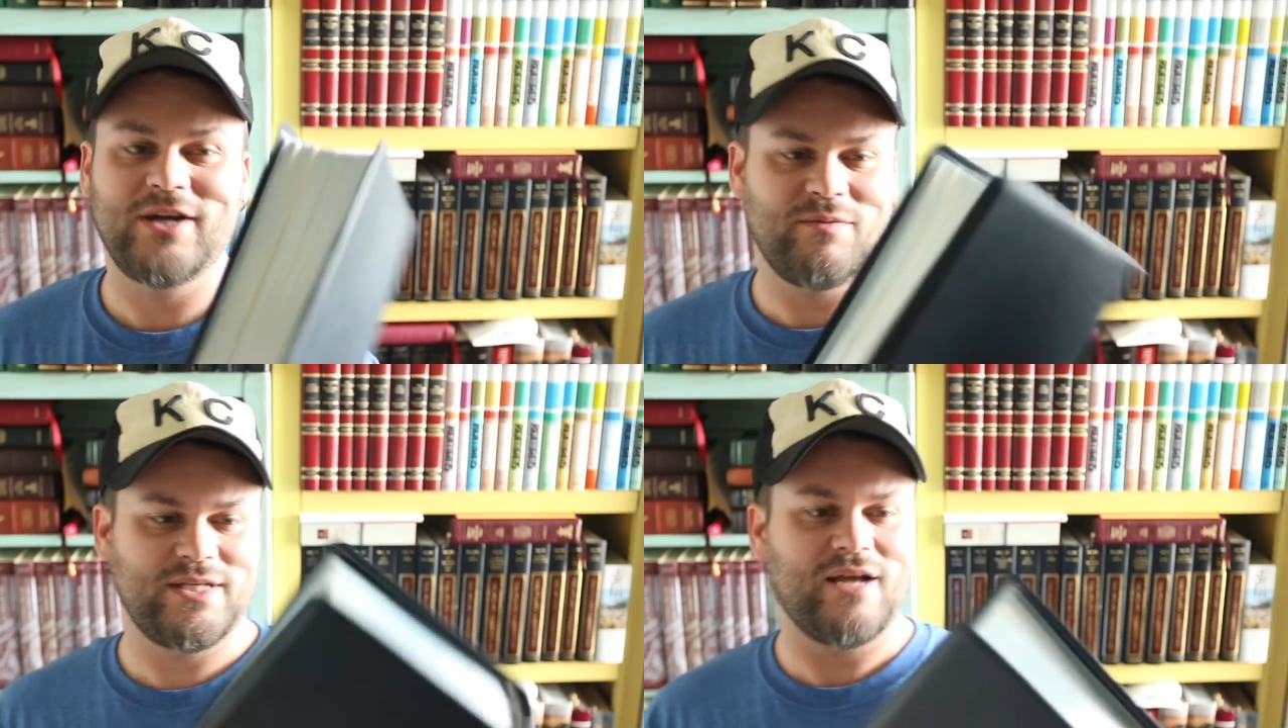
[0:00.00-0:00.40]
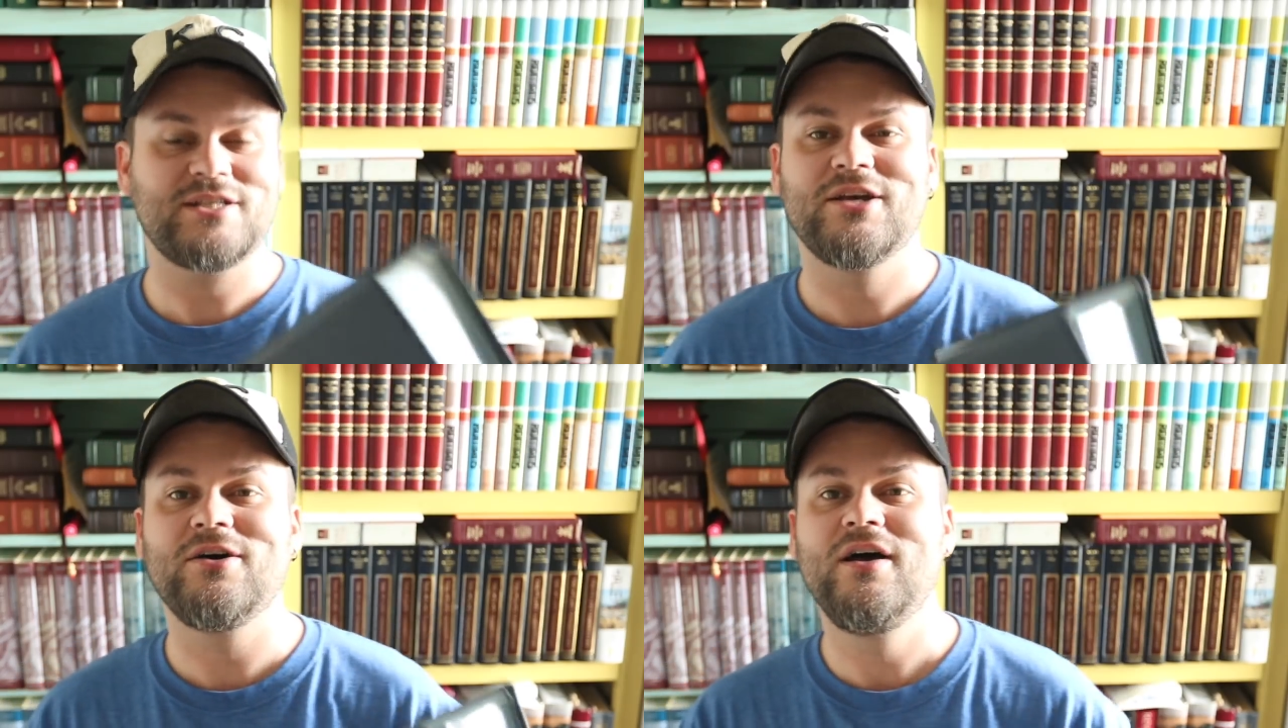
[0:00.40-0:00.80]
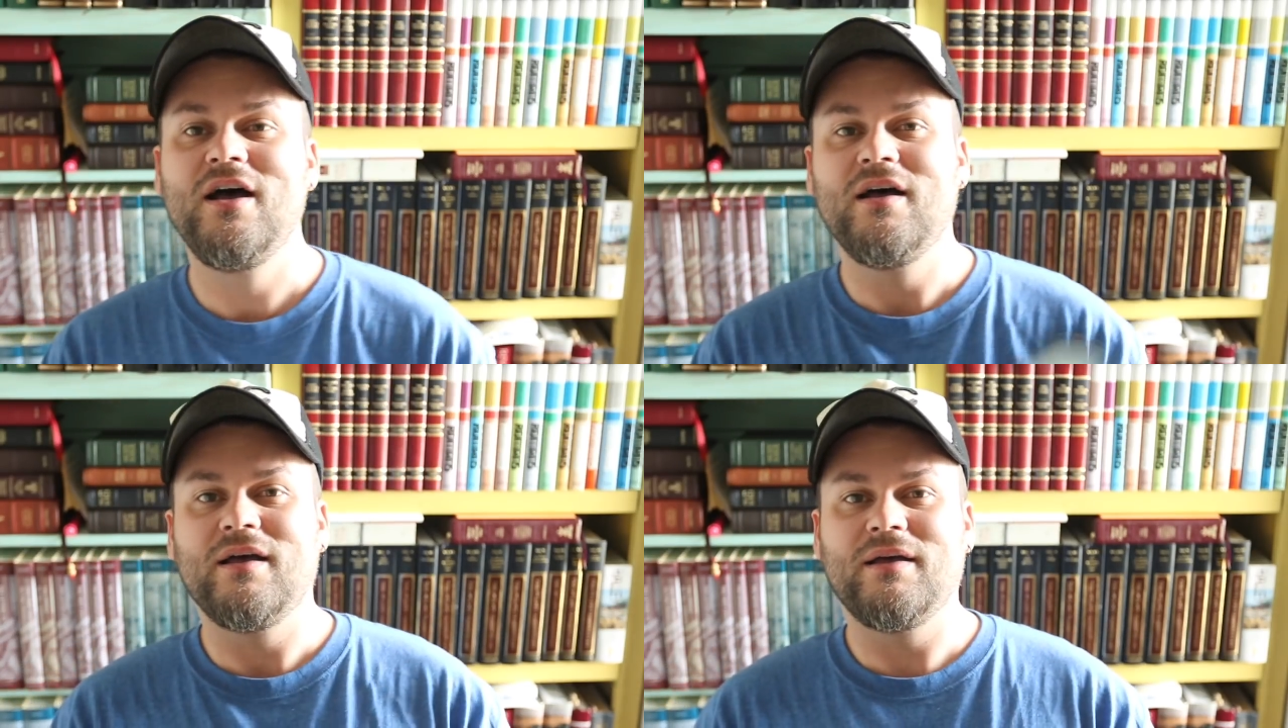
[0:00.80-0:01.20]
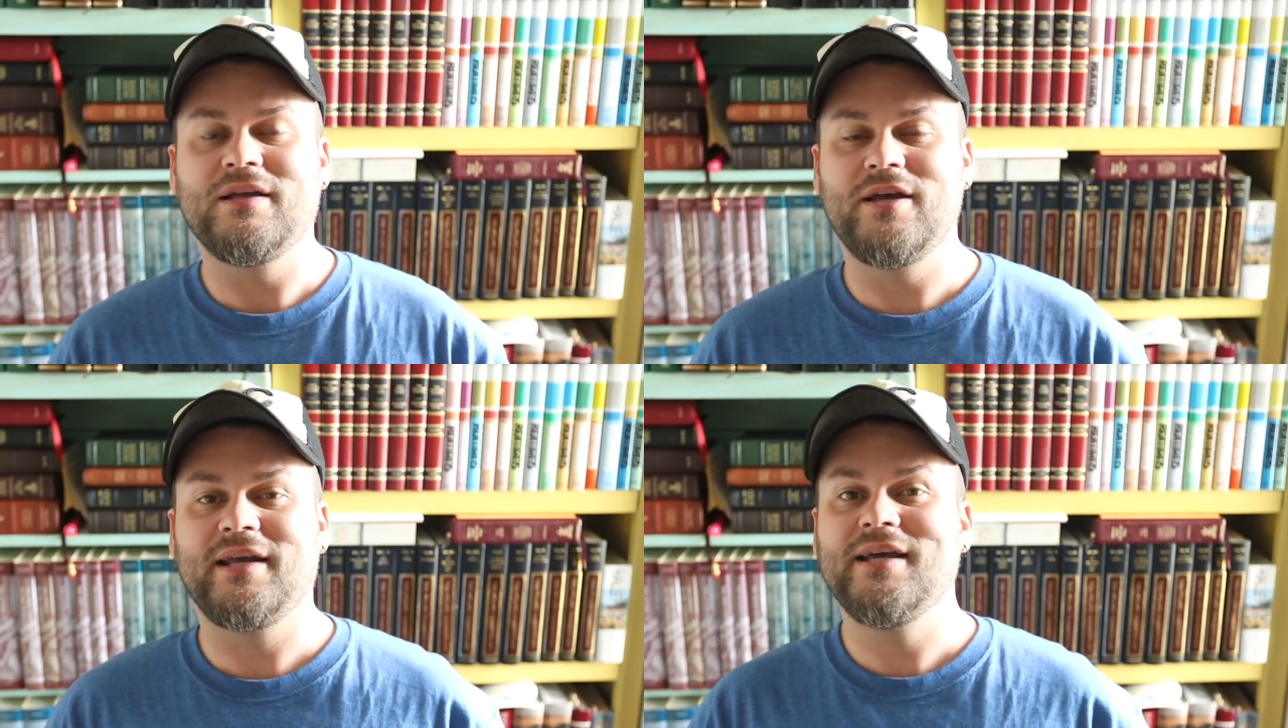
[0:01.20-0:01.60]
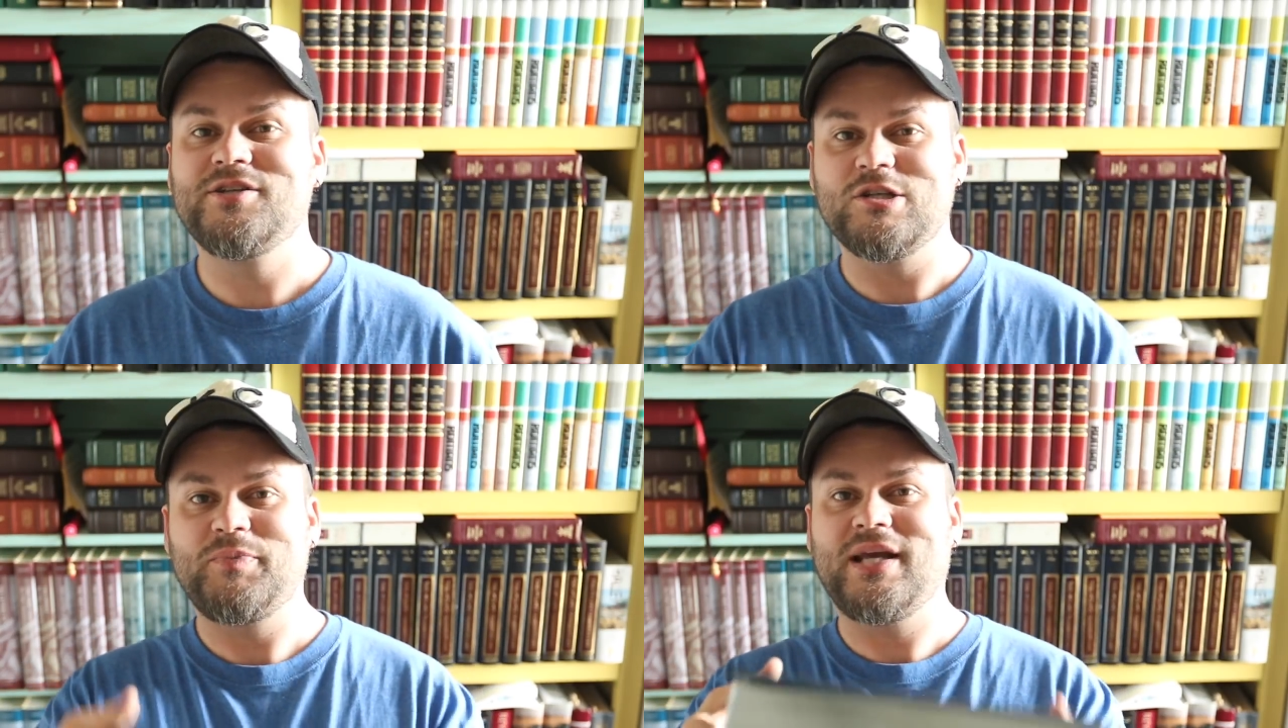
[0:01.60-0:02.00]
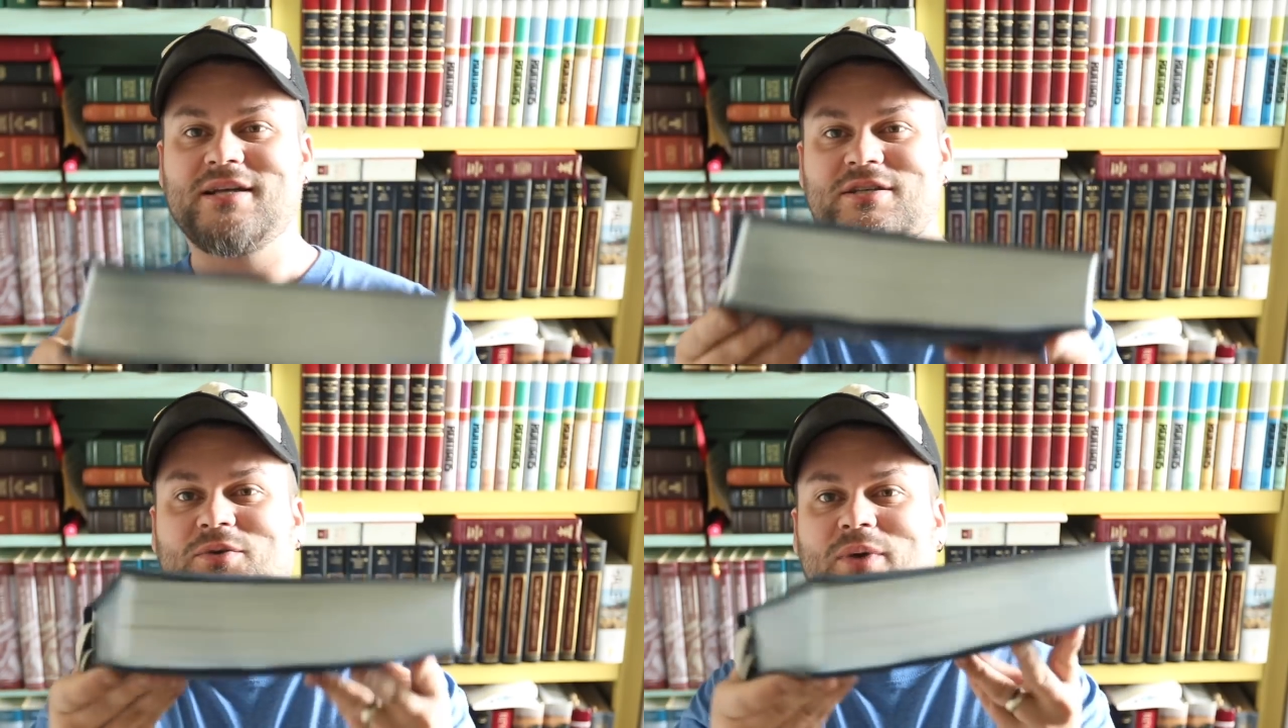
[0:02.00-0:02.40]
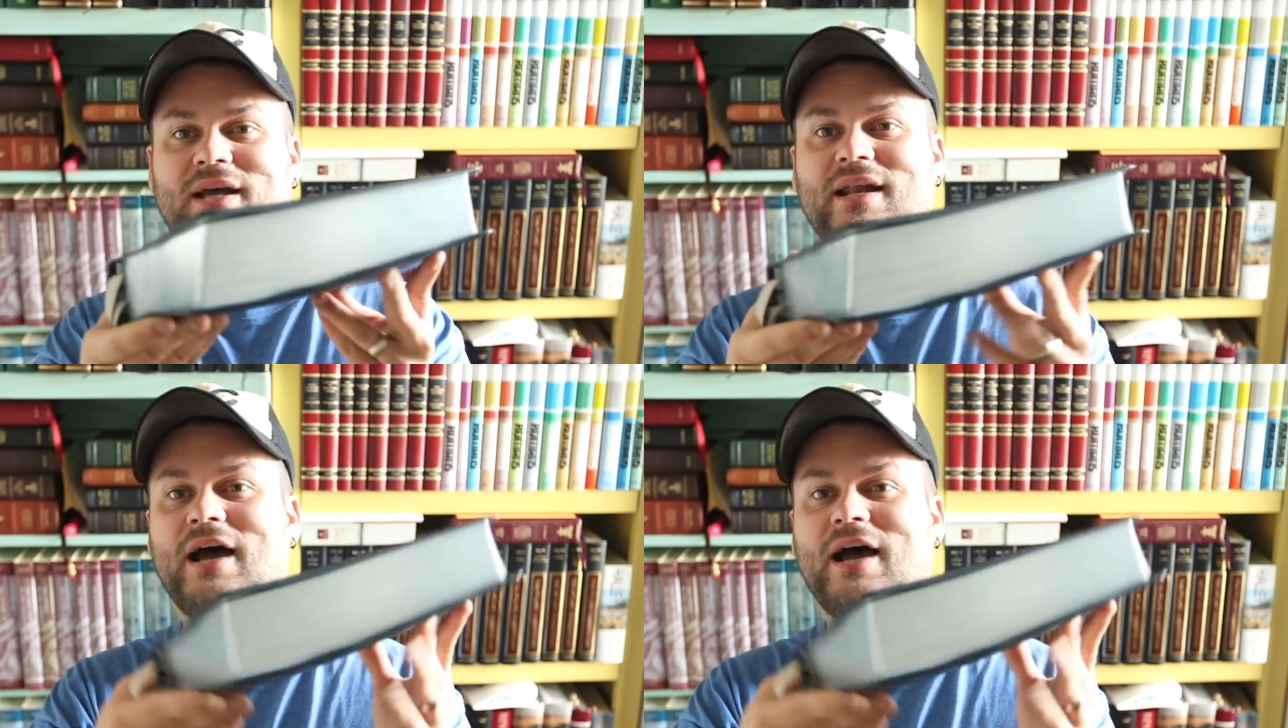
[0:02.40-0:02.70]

comes out. So again, just because of the weight,